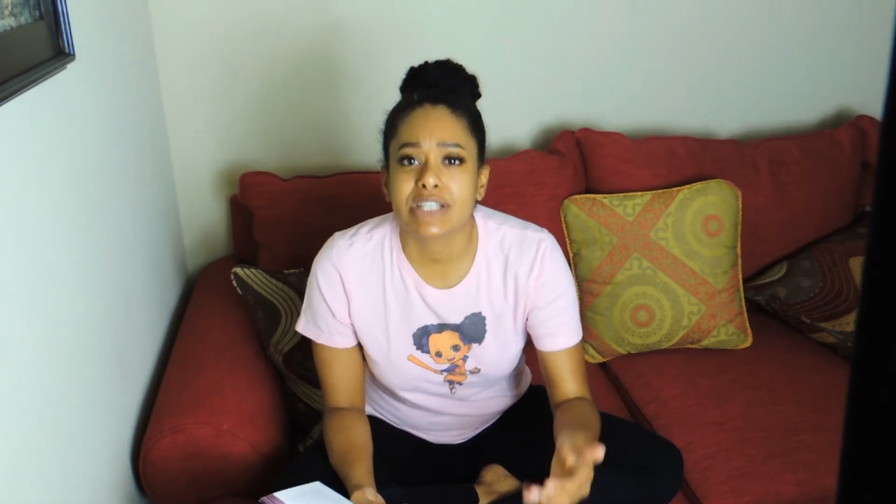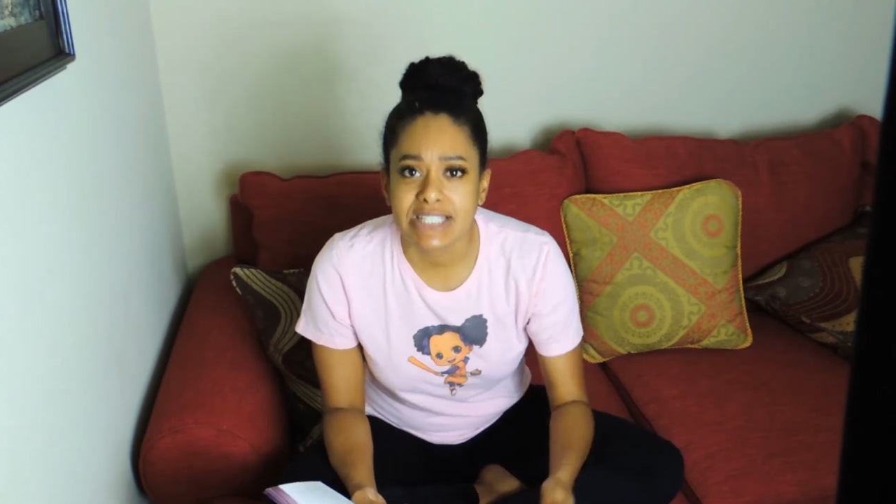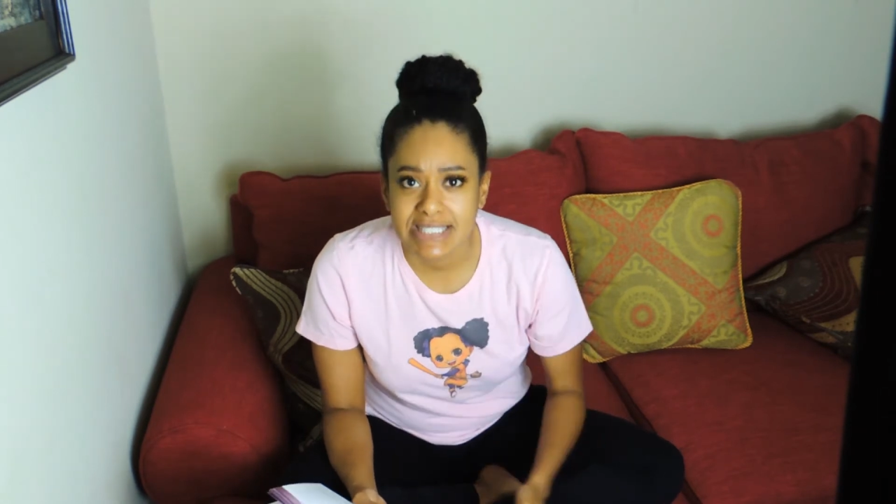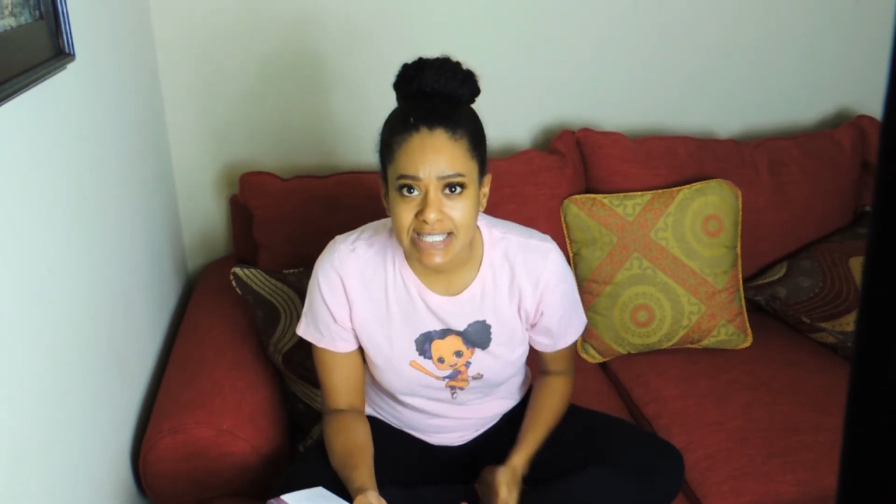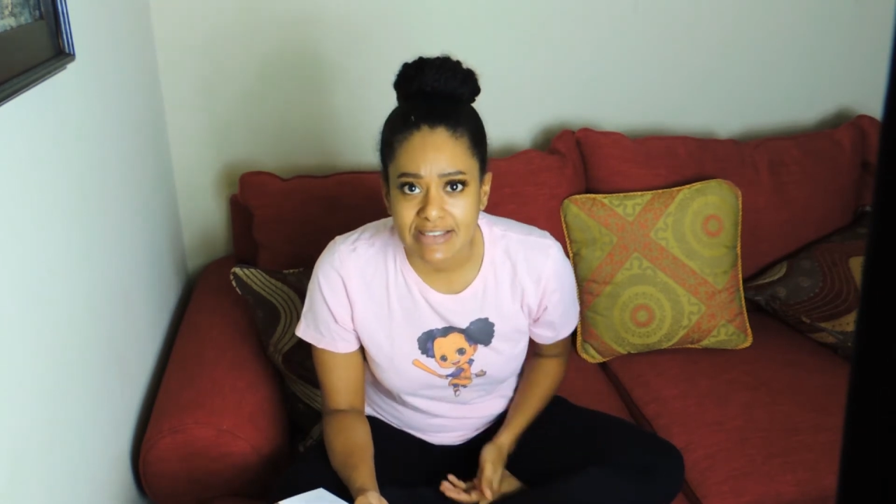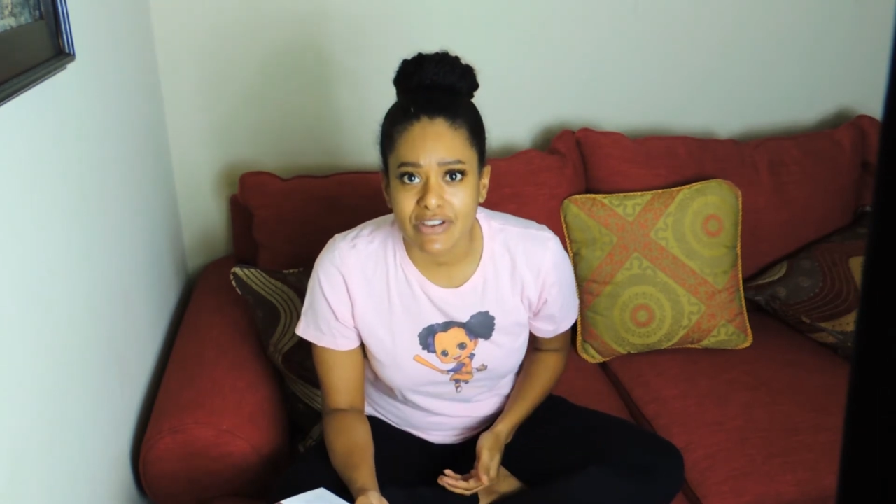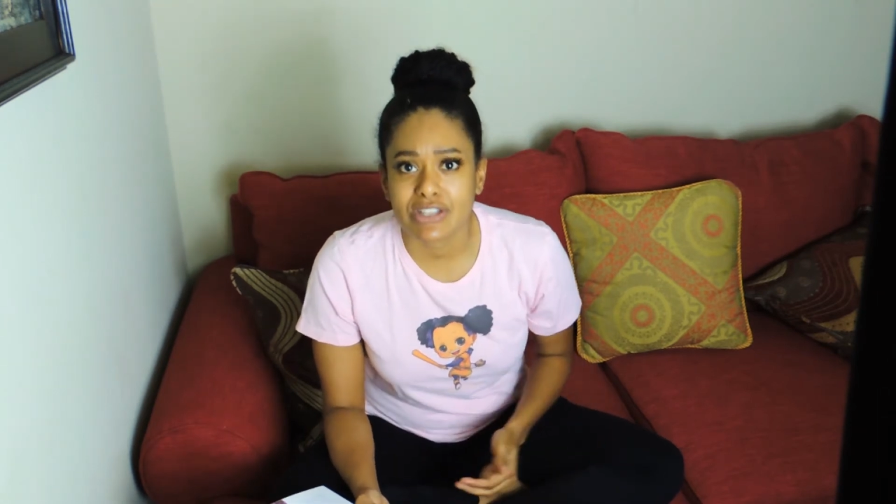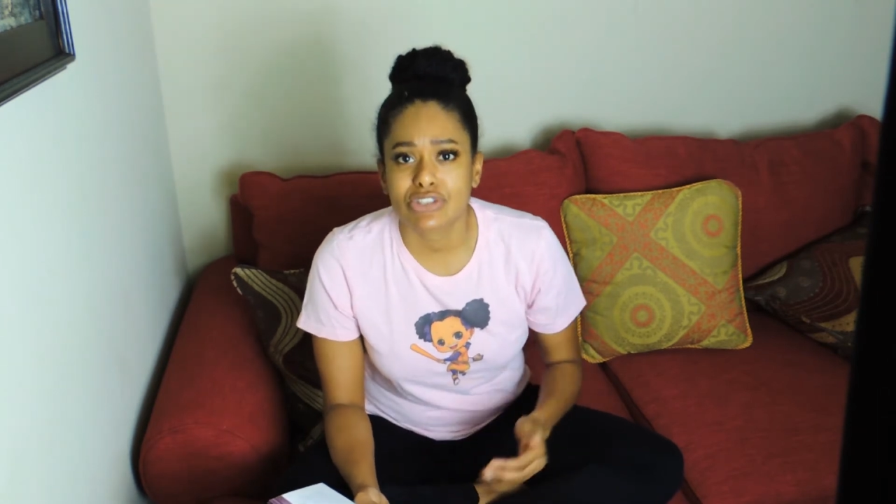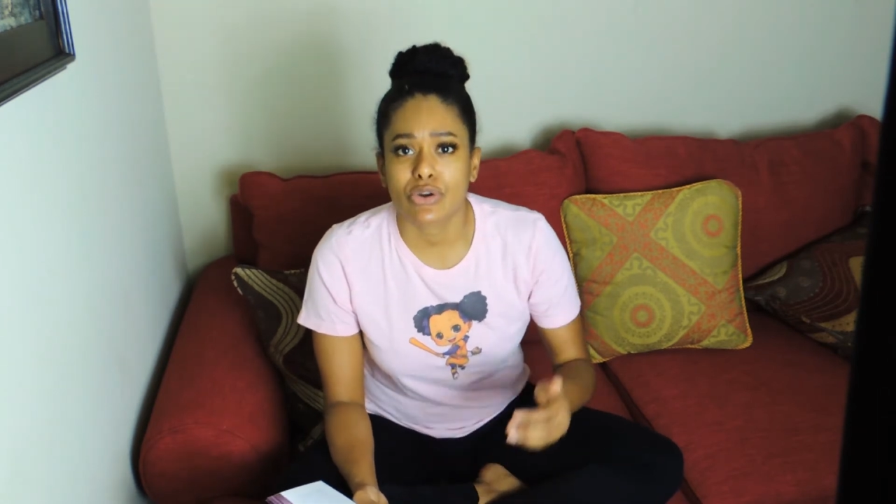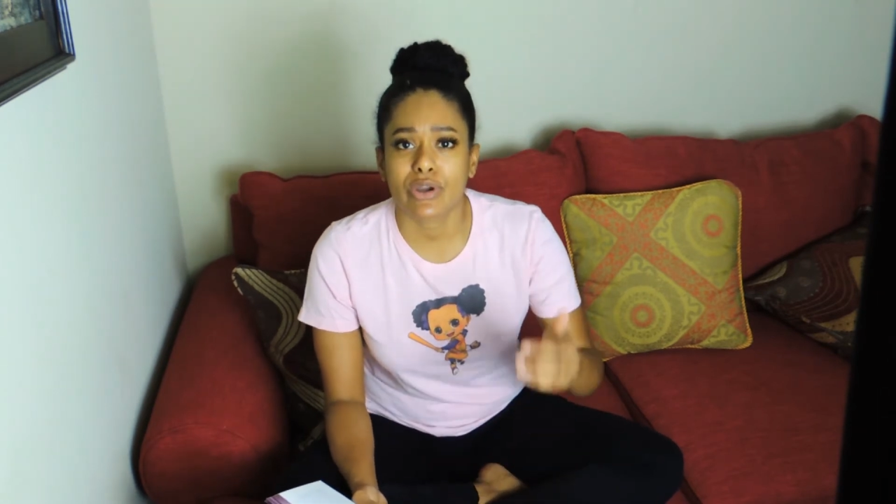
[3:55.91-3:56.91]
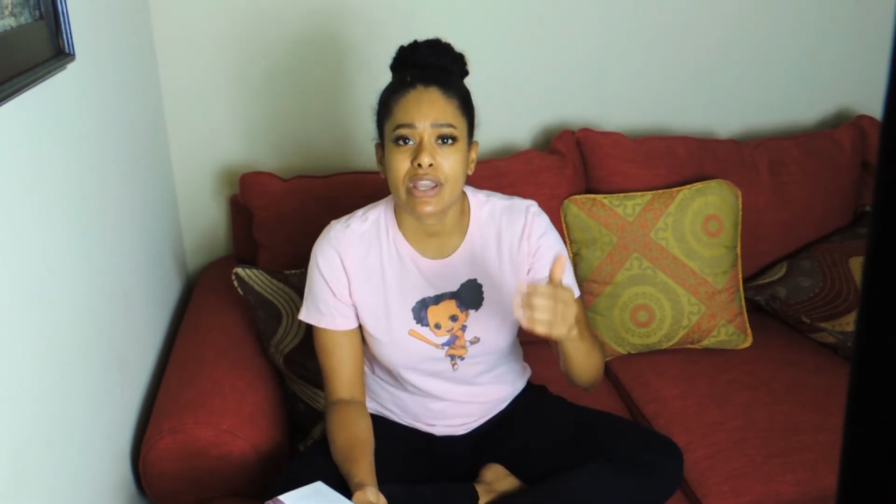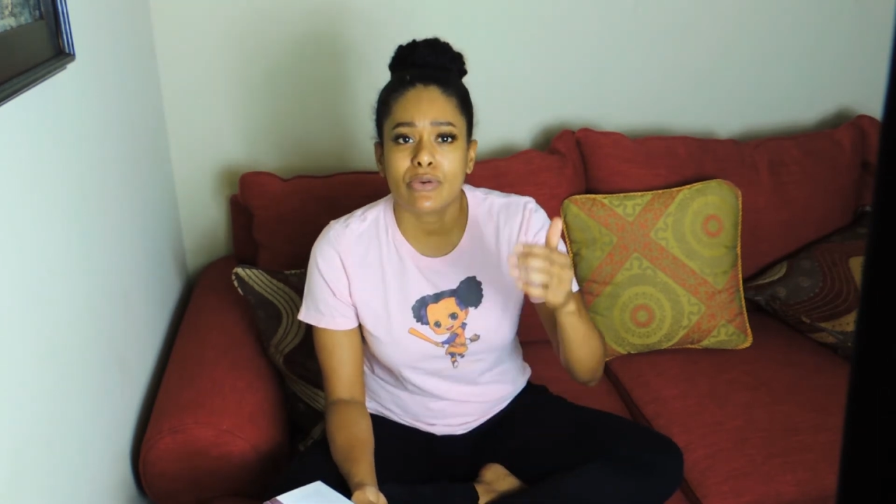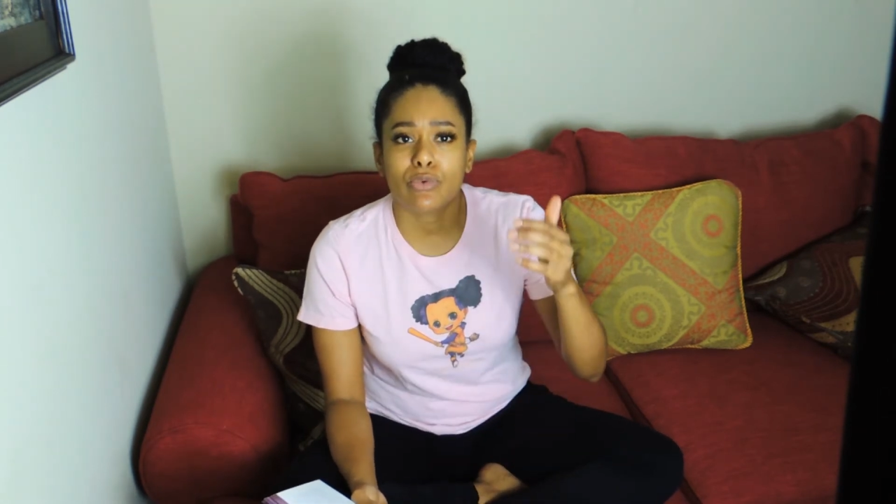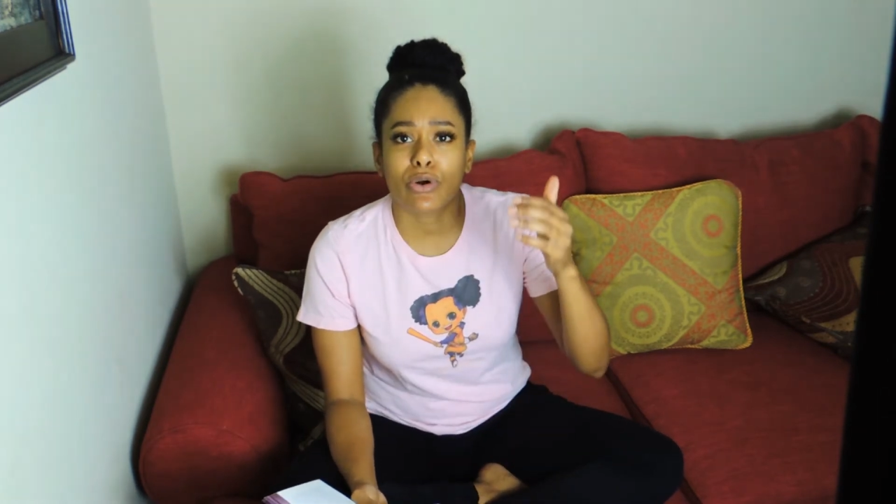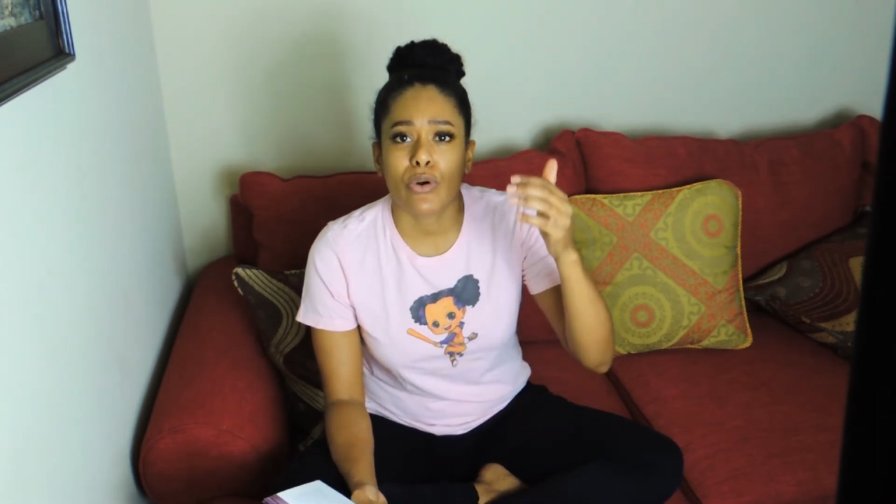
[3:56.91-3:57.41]
receive it so
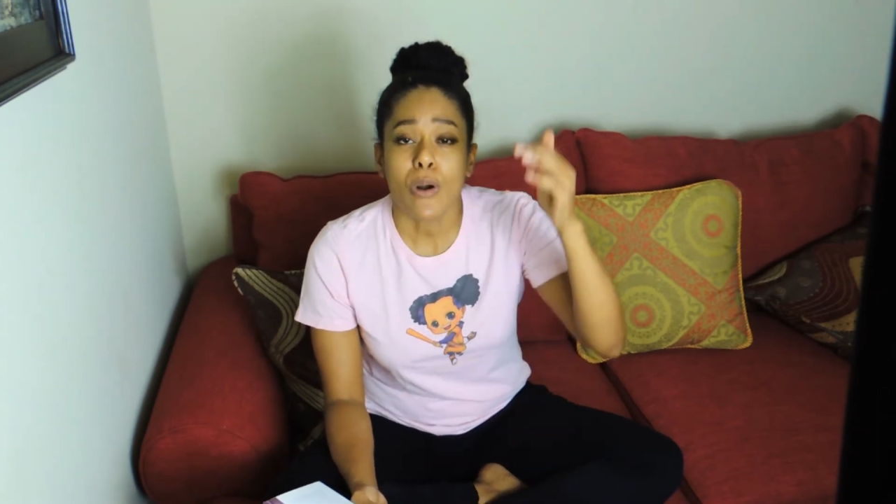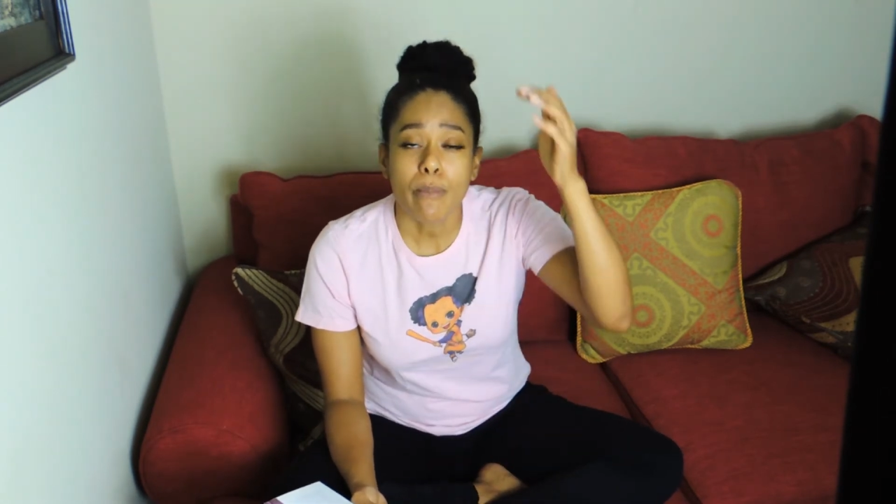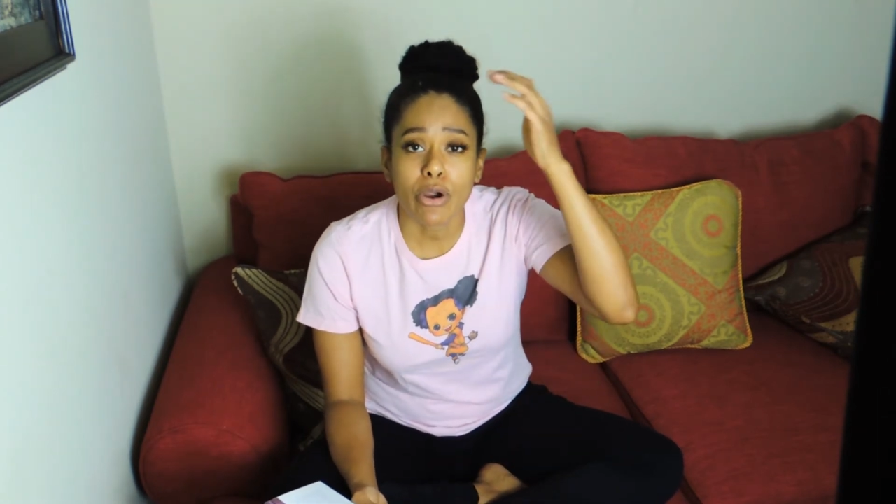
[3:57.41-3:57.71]
it will